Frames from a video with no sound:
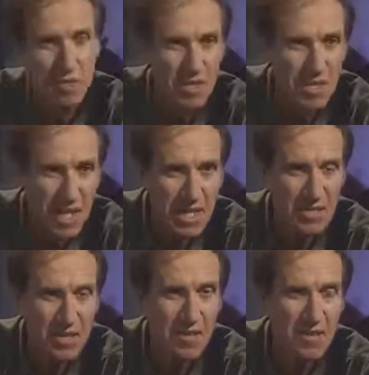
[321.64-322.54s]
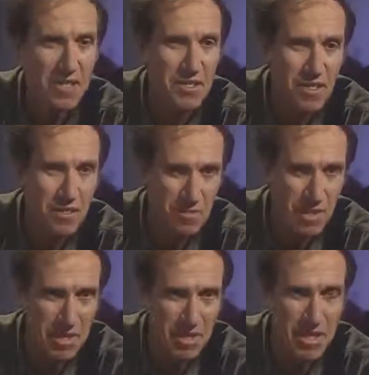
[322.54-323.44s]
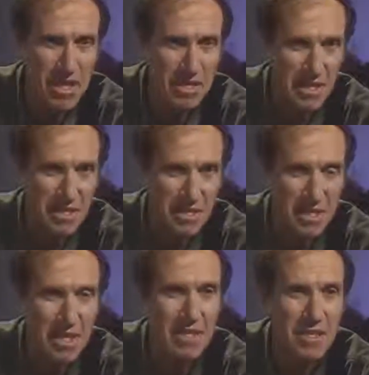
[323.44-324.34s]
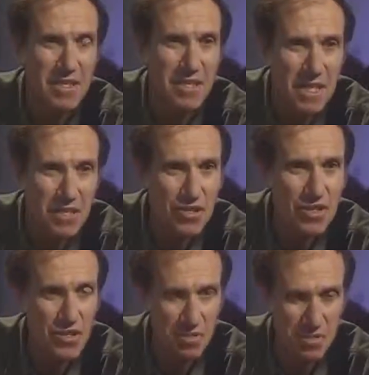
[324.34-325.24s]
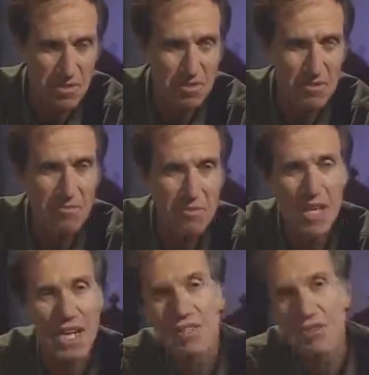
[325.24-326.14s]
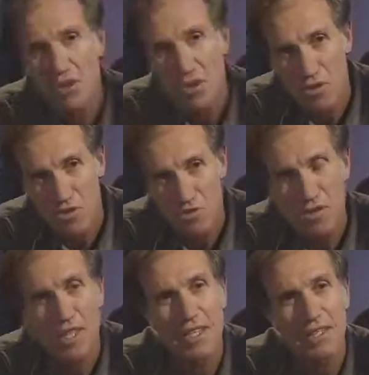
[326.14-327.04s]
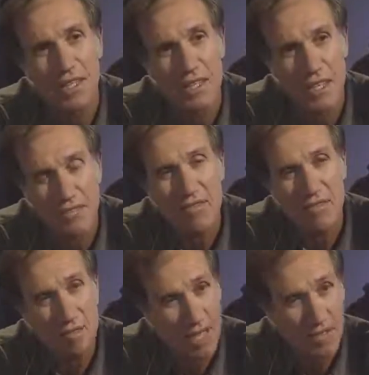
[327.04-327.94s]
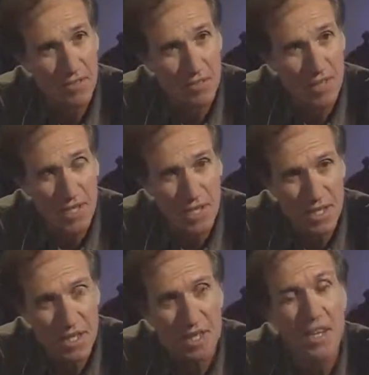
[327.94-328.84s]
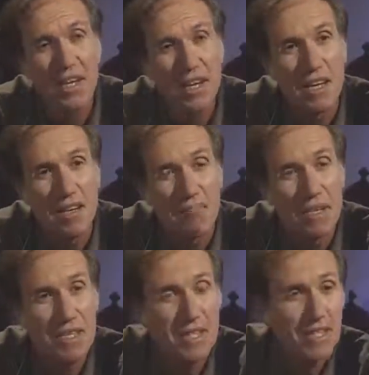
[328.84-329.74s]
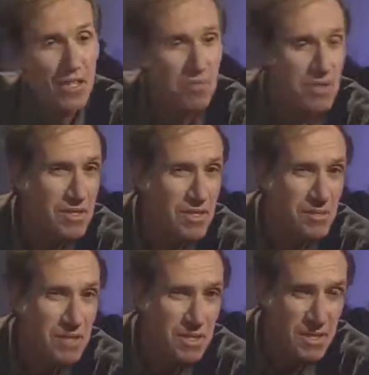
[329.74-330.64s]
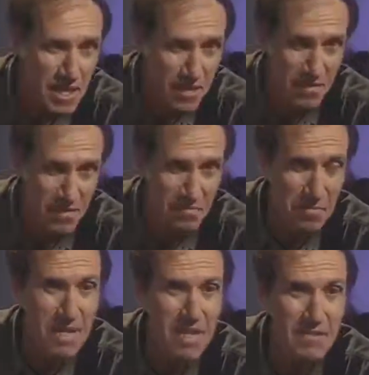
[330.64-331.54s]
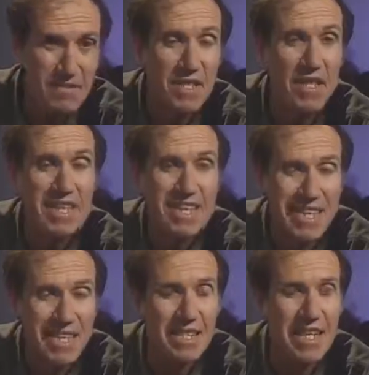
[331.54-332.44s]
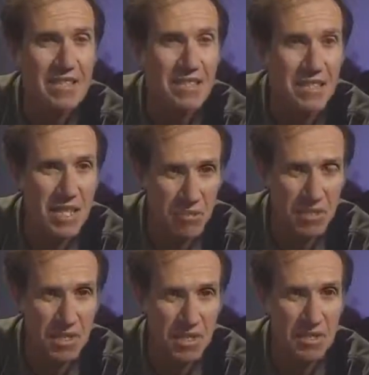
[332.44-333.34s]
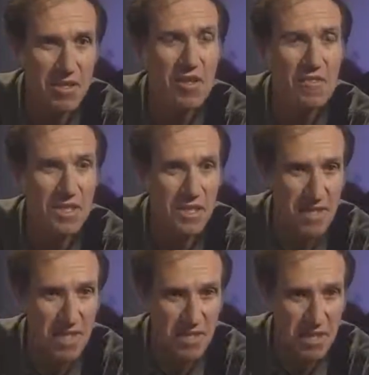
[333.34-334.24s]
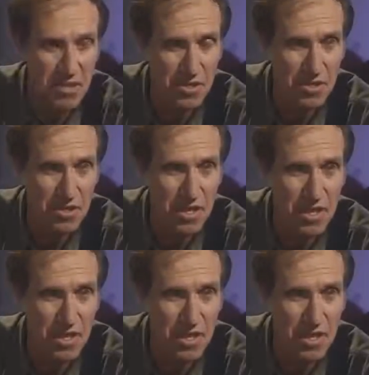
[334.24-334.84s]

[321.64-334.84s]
Well, the science of astronomy tells us that the ancient Egyptians could be as old as the 11th millennium BC, but the Egyptians themselves believed in a great antiquity of their civilization.